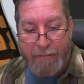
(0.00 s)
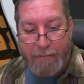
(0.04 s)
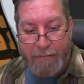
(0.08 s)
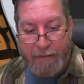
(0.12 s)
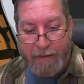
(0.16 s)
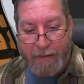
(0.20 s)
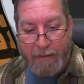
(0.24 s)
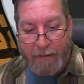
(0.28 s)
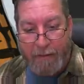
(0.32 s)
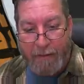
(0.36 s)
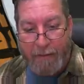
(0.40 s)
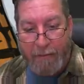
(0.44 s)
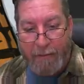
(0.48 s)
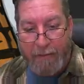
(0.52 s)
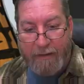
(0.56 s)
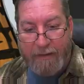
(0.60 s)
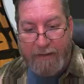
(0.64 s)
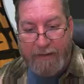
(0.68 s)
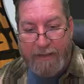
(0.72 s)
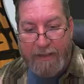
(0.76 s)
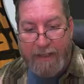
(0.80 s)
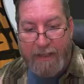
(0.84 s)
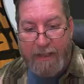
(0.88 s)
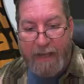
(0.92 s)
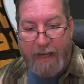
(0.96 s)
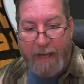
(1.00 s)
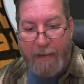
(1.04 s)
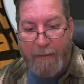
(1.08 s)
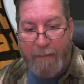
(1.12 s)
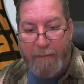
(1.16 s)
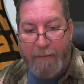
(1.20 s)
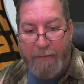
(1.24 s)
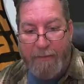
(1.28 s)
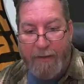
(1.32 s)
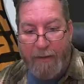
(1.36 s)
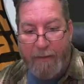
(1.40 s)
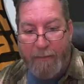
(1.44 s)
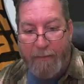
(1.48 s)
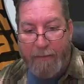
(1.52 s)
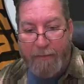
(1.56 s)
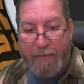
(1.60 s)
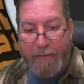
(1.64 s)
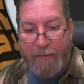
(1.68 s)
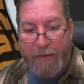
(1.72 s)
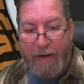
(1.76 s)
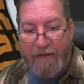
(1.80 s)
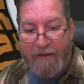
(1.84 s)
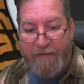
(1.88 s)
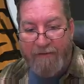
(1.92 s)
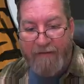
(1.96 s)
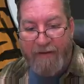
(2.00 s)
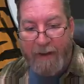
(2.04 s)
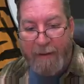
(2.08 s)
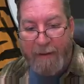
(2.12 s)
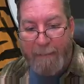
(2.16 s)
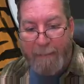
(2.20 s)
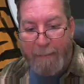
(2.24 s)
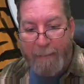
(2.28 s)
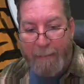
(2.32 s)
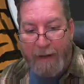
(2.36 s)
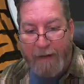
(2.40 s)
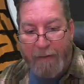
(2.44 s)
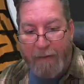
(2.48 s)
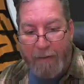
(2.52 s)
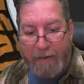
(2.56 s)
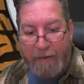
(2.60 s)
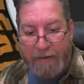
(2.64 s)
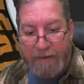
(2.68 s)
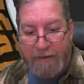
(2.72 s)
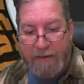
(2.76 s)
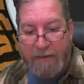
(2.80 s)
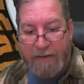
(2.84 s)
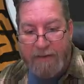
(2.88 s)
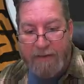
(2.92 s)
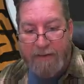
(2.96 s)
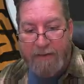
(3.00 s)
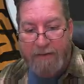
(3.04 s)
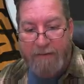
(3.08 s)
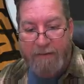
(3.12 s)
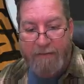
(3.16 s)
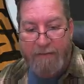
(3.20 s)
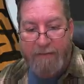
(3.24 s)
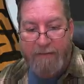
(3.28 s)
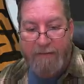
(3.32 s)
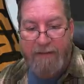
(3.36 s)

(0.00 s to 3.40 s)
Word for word: you know, and we'd see how you know we'd try to find big ones just to